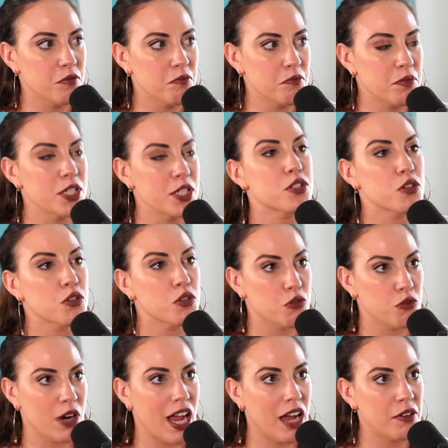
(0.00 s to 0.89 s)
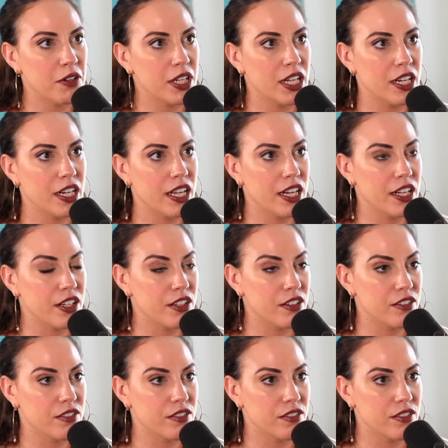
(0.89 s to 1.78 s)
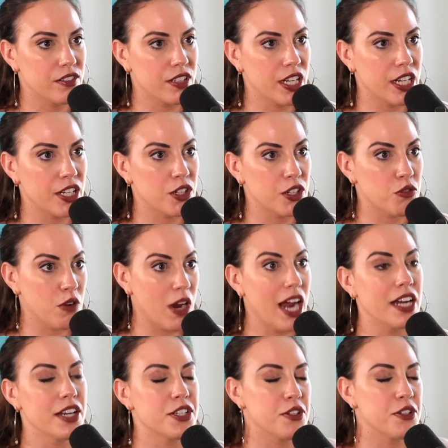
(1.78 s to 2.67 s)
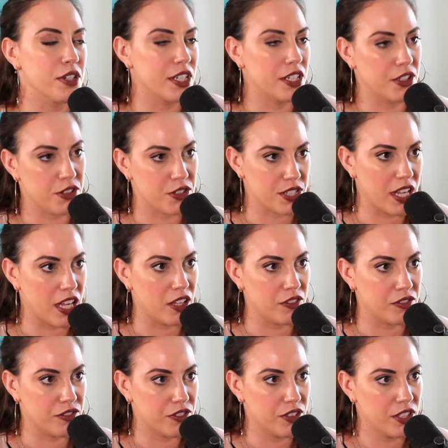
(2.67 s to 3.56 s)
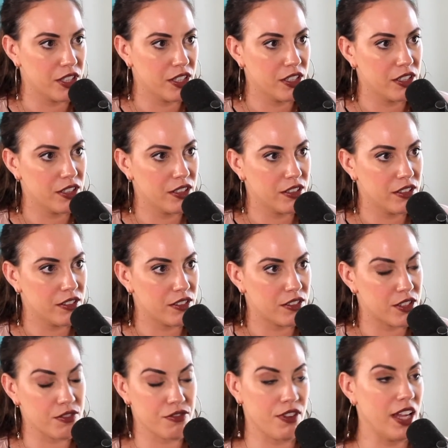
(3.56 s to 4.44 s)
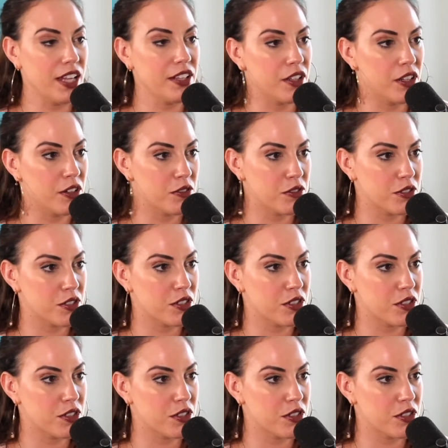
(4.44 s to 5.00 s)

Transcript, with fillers: be so grounded and in gratitude in yourself to find so those. like